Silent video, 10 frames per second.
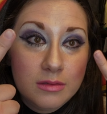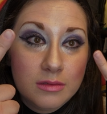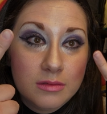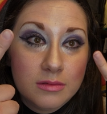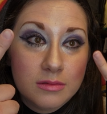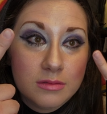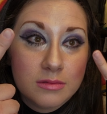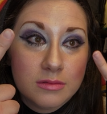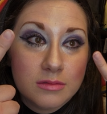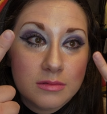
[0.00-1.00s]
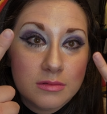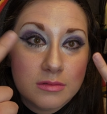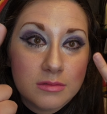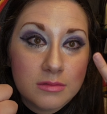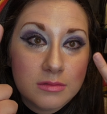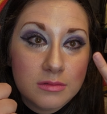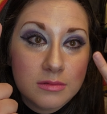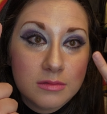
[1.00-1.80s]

(silence)